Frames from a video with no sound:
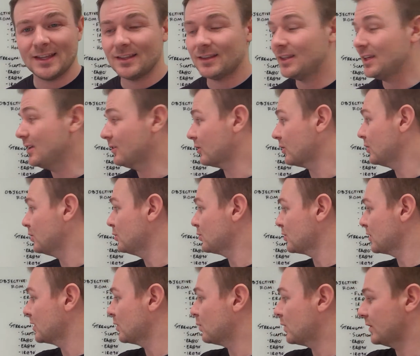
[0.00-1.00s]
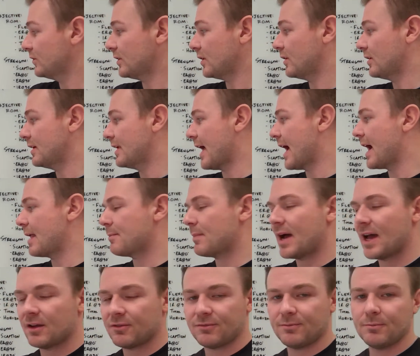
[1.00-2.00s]
These are usually the ones that are
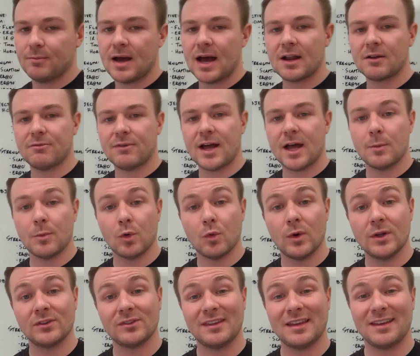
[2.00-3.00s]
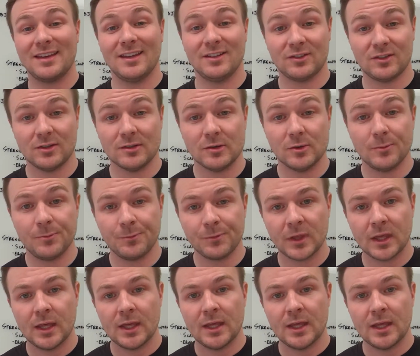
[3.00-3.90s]
non-modifiable once they get to you.